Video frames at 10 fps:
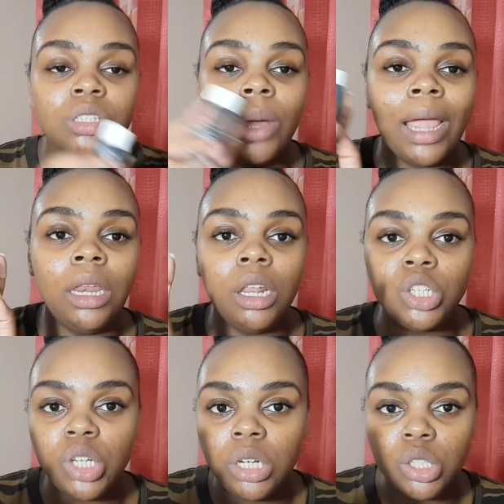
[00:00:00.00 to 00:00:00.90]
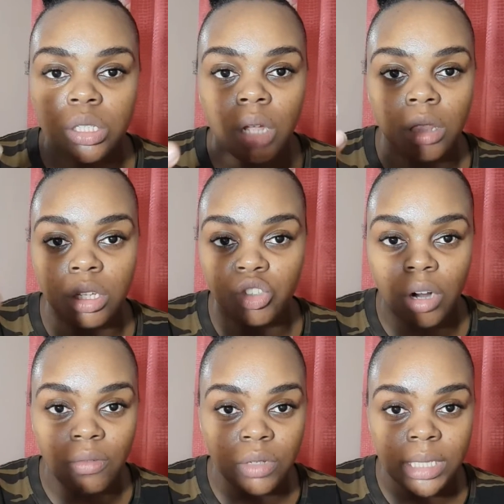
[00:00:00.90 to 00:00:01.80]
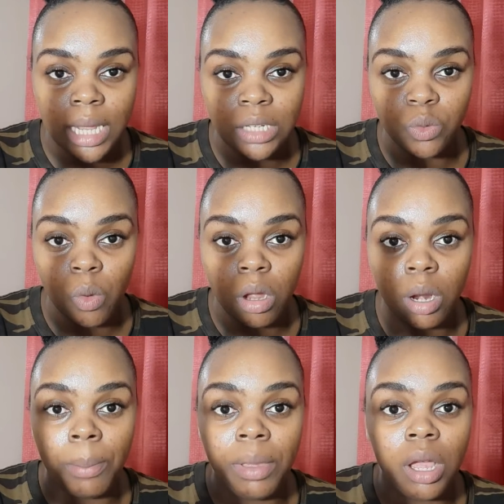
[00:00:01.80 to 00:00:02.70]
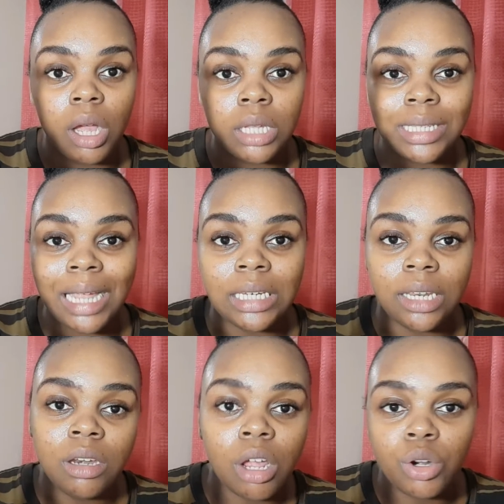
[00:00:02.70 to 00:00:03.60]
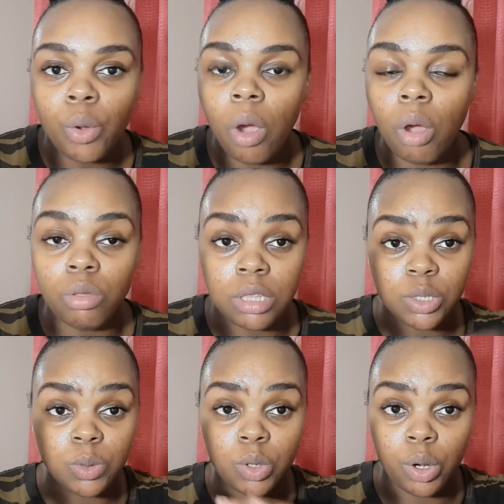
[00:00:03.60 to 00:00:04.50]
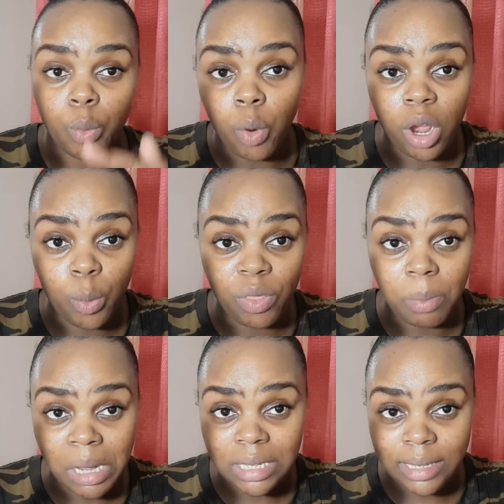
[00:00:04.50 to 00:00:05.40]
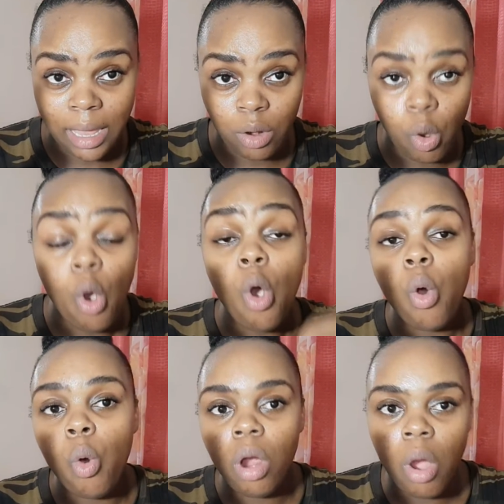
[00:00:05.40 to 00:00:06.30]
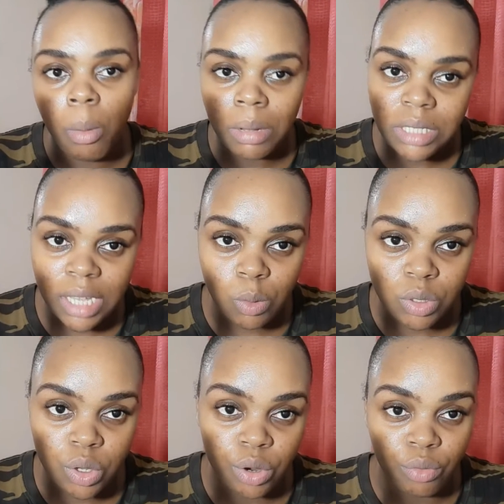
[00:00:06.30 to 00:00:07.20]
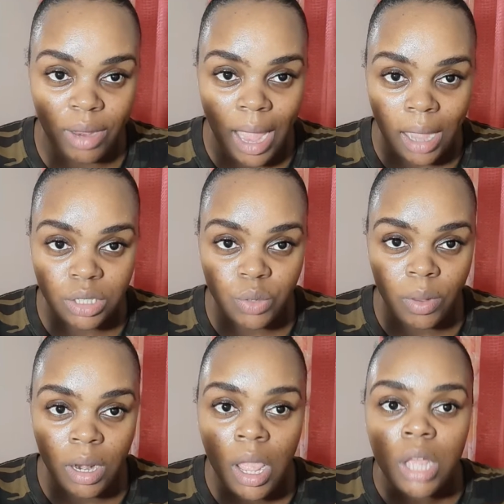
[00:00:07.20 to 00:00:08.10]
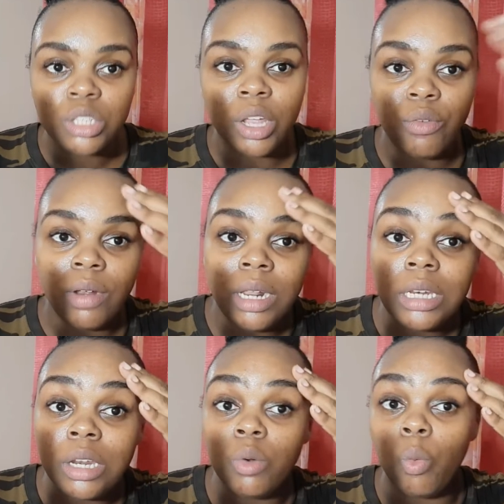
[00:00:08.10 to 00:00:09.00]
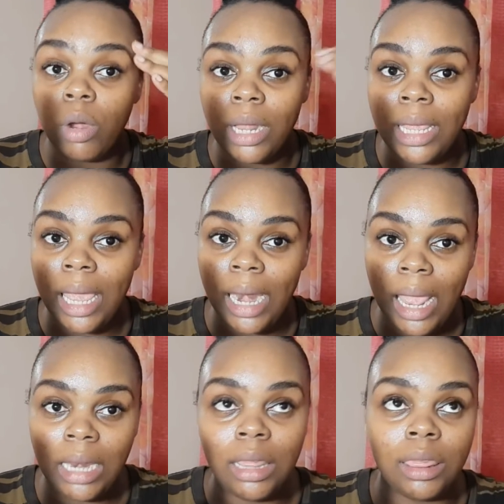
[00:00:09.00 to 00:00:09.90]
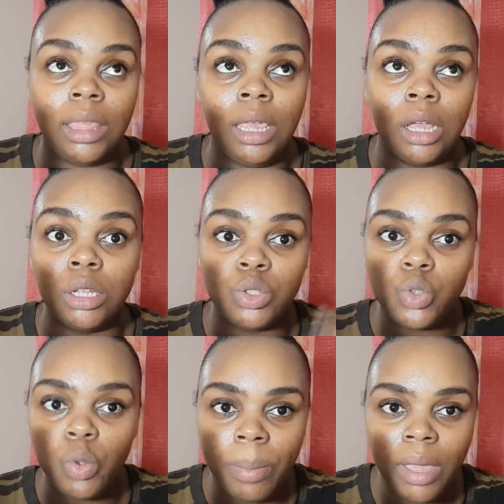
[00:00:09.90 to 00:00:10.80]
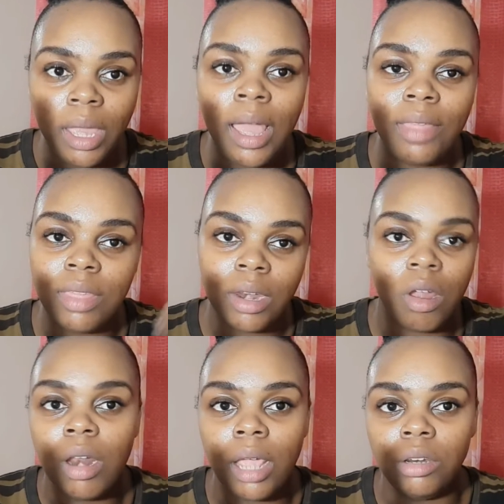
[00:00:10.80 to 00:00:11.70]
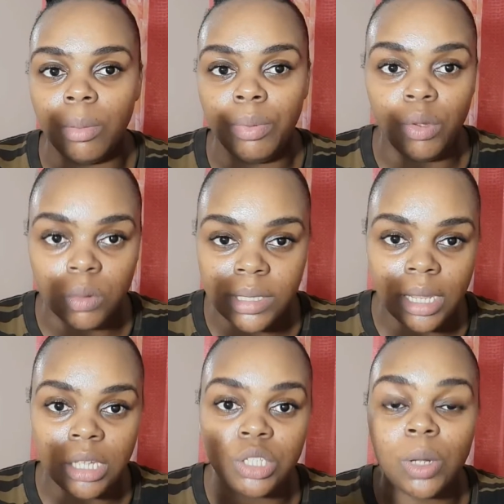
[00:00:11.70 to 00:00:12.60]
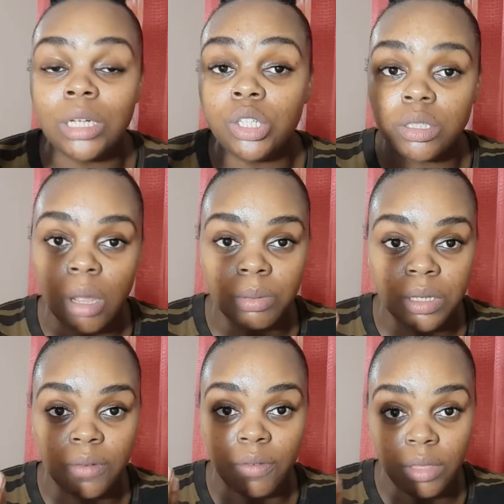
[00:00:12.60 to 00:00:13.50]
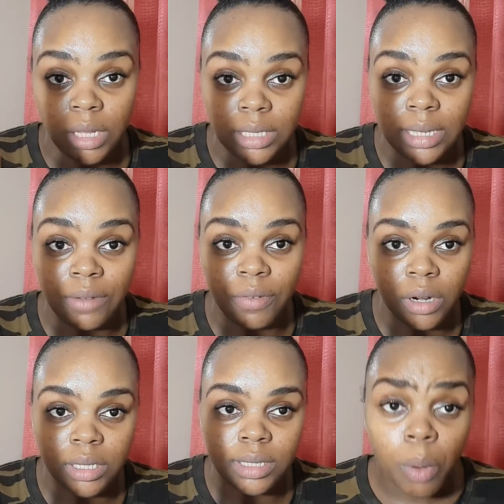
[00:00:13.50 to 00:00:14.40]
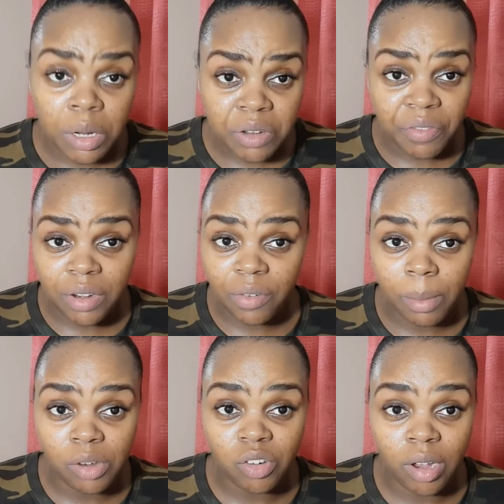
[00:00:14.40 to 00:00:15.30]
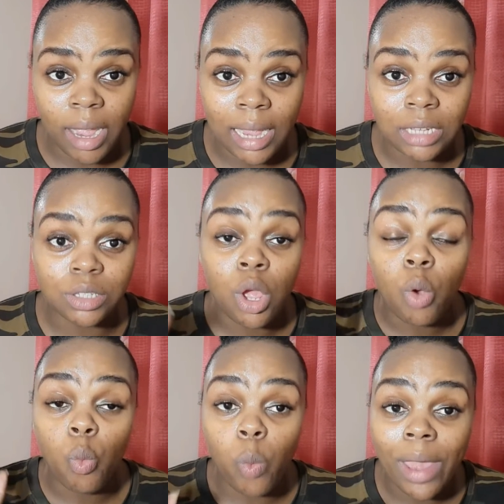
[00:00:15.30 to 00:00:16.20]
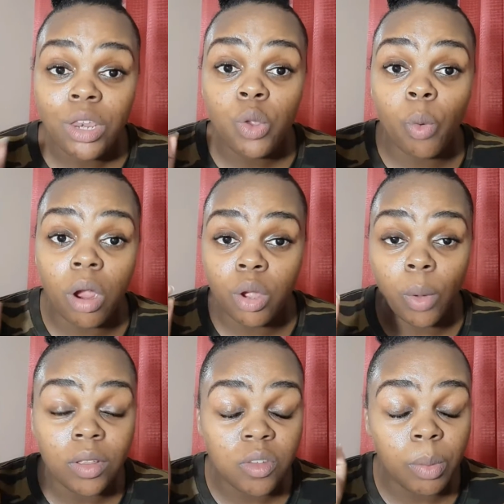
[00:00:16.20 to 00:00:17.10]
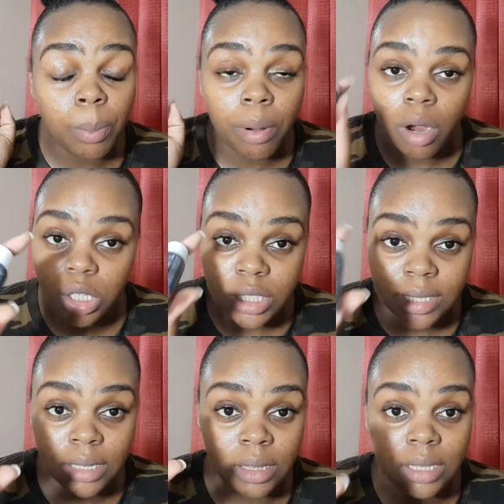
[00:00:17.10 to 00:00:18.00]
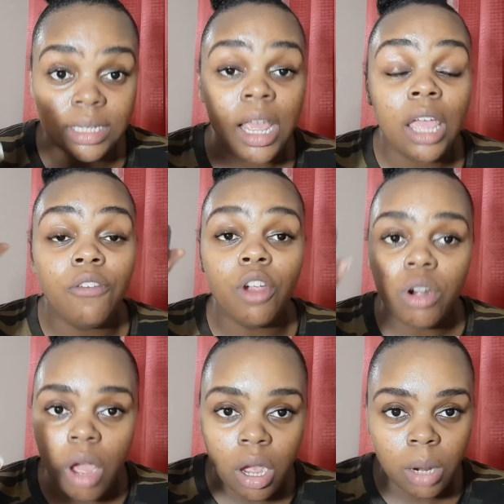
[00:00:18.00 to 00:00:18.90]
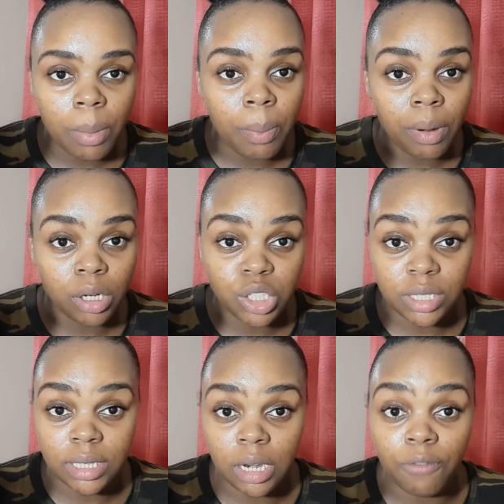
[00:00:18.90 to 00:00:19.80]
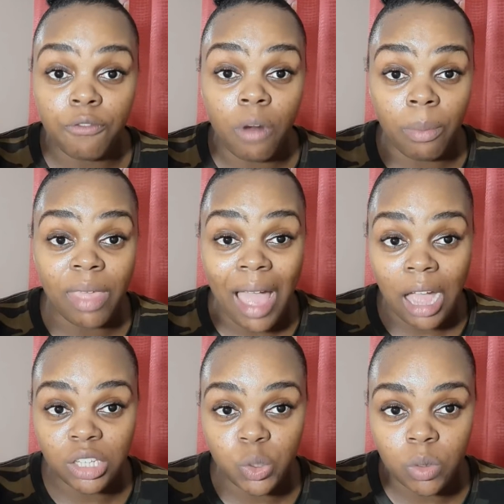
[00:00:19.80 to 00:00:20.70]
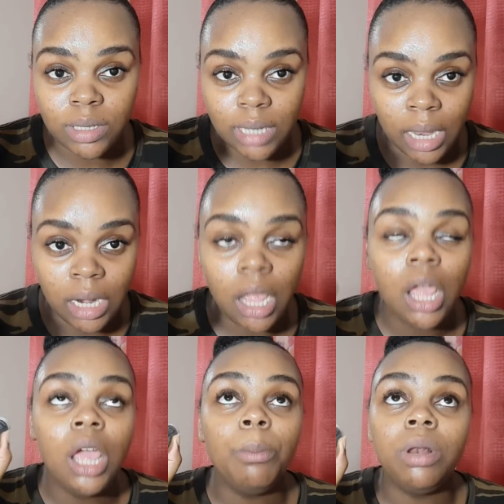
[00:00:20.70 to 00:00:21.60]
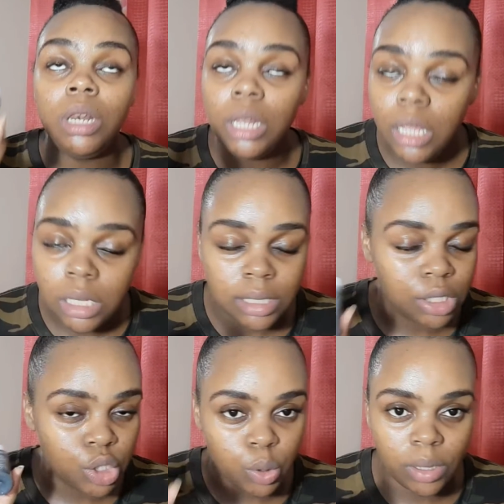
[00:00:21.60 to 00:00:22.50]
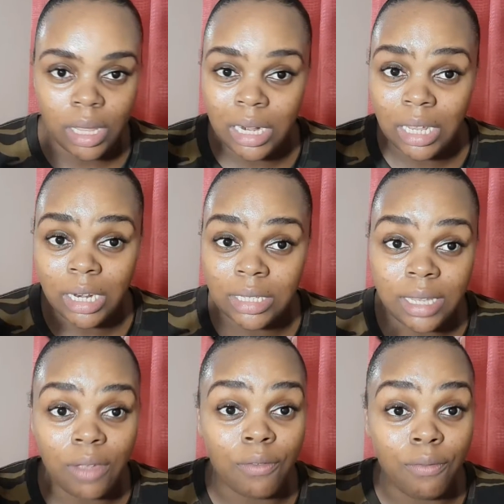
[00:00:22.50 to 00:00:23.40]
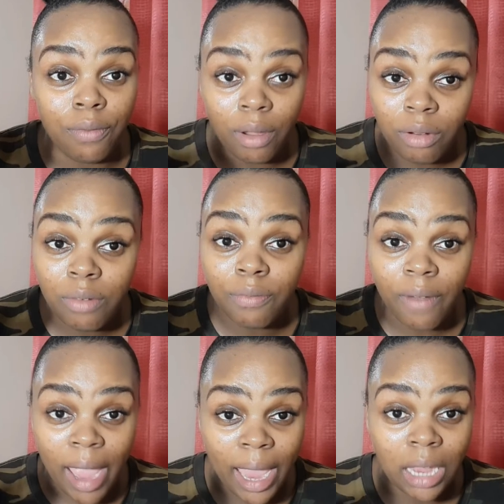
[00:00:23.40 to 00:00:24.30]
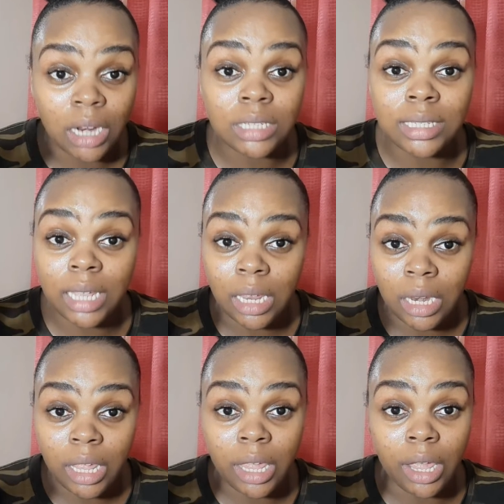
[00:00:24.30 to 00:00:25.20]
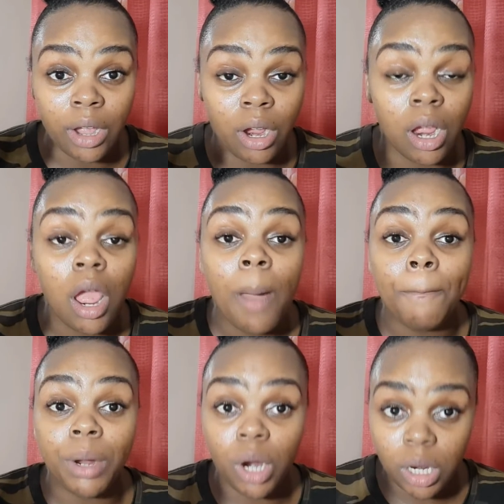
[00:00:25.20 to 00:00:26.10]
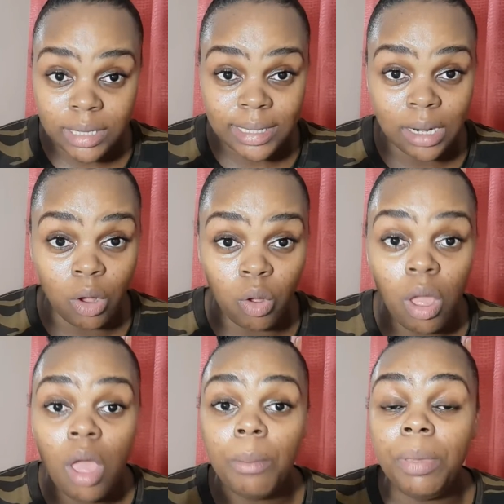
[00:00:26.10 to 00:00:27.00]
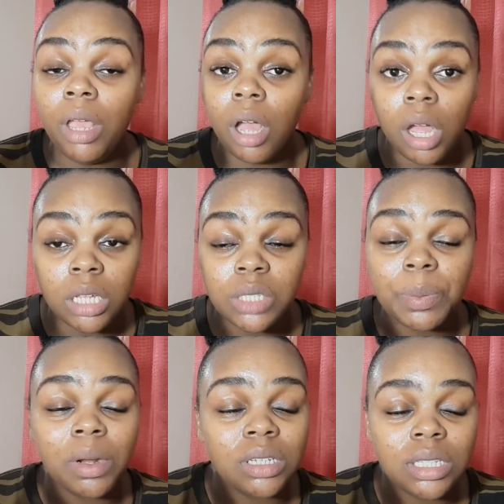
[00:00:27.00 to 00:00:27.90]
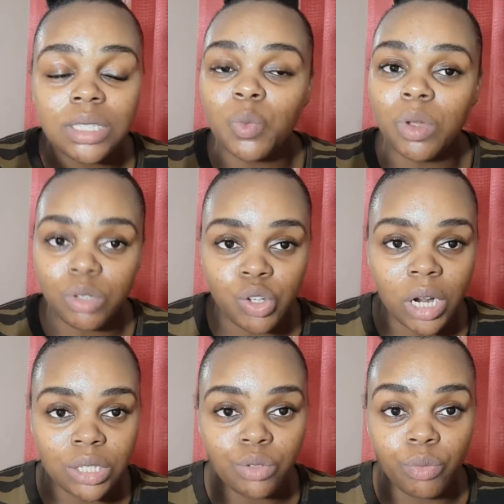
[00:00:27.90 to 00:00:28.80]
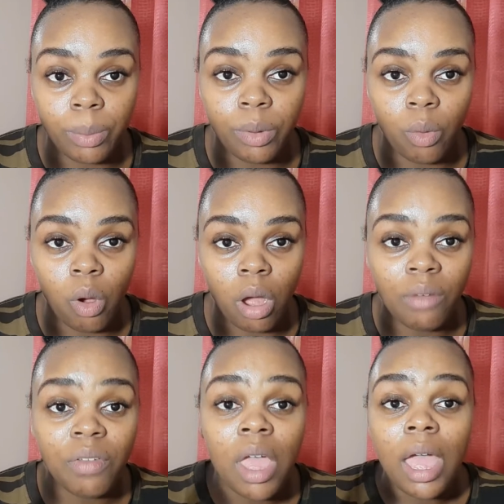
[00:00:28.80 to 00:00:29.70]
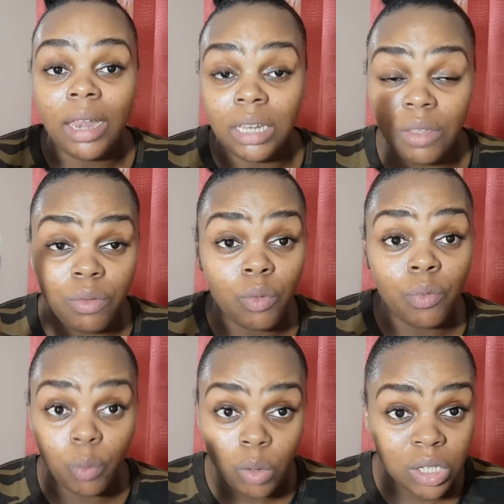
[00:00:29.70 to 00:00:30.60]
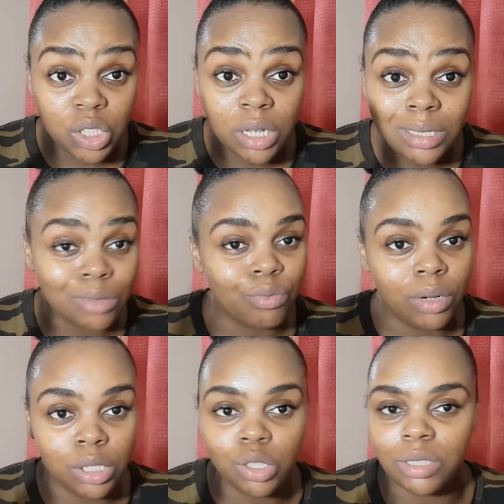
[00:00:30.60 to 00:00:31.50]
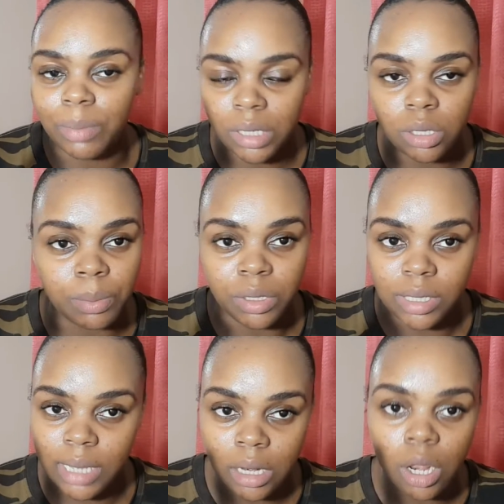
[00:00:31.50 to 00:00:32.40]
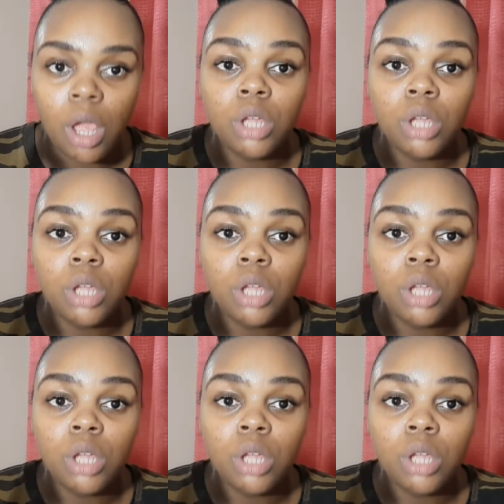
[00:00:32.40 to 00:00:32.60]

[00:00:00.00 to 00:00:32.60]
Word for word: so I initially just got the travel size one because I did not know how this was going to work with my skin or how my skin was going to react to it. So I really didn't want to get anything too big and then not end up using it. So I just opted for this at first. Point of information guys, when you are going to be purchasing this, if you're not going to be purchasing it from the actual site, please ensure that it is a verified skincare personal because persons will try to rip you off and give you foolishness and really just mess up your skin.